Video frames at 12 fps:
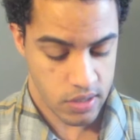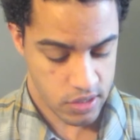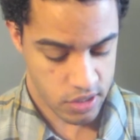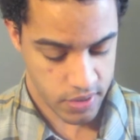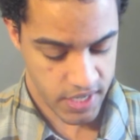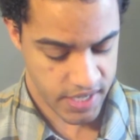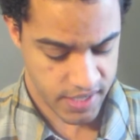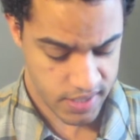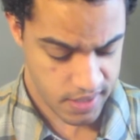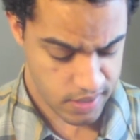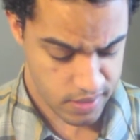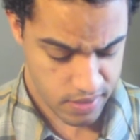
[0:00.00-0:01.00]
to it.
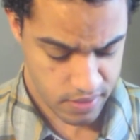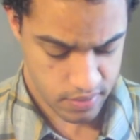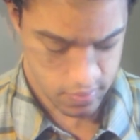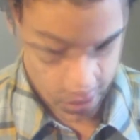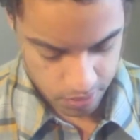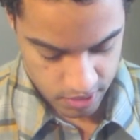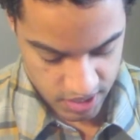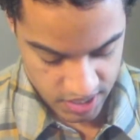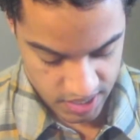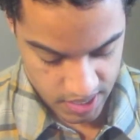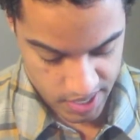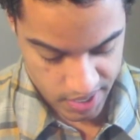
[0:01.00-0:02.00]
Last
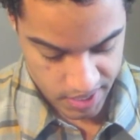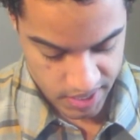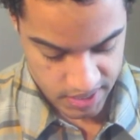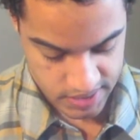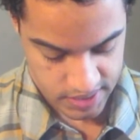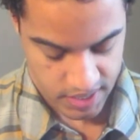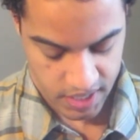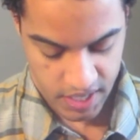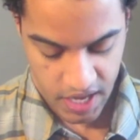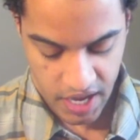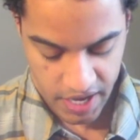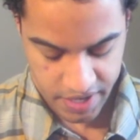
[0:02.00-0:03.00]
one is in
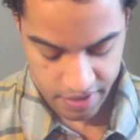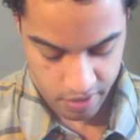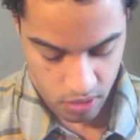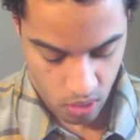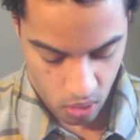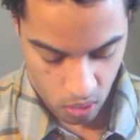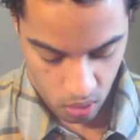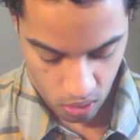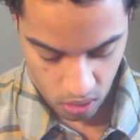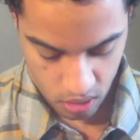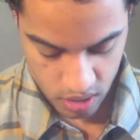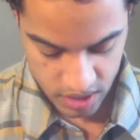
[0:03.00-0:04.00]
Candid
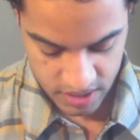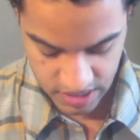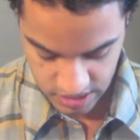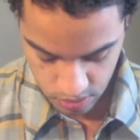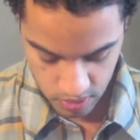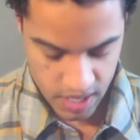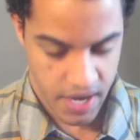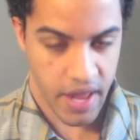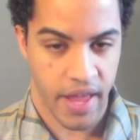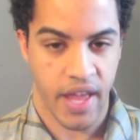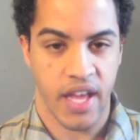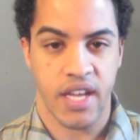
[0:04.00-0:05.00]
Coral, and this one
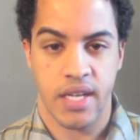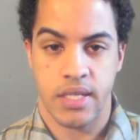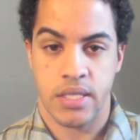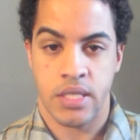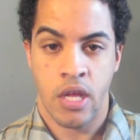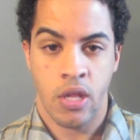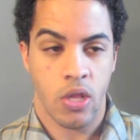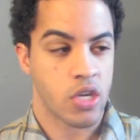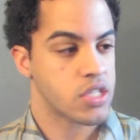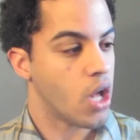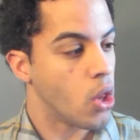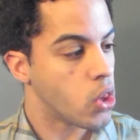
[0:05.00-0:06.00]
is
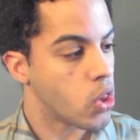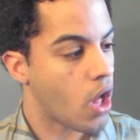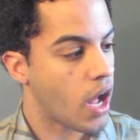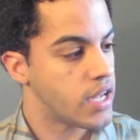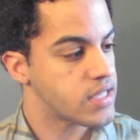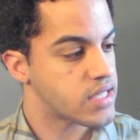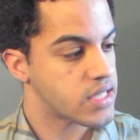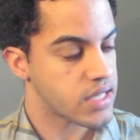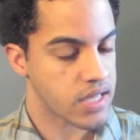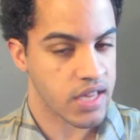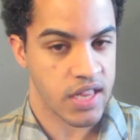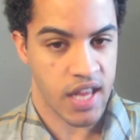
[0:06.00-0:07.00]
looks a lot
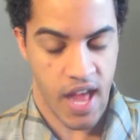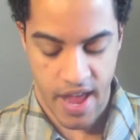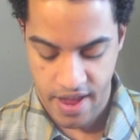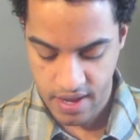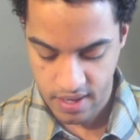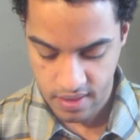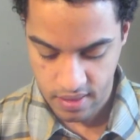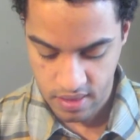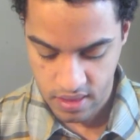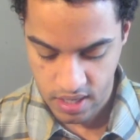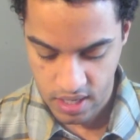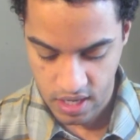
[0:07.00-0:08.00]
like
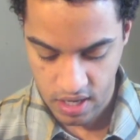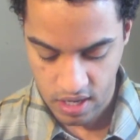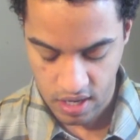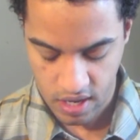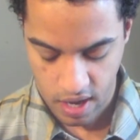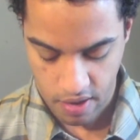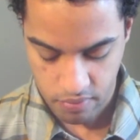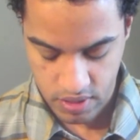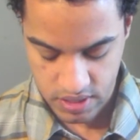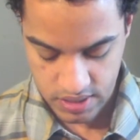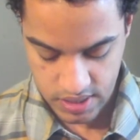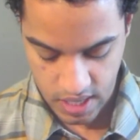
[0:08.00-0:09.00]
the, I want
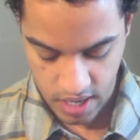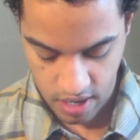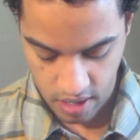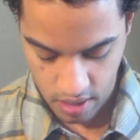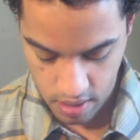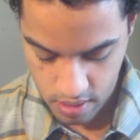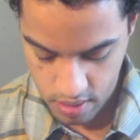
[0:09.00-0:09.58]
to say,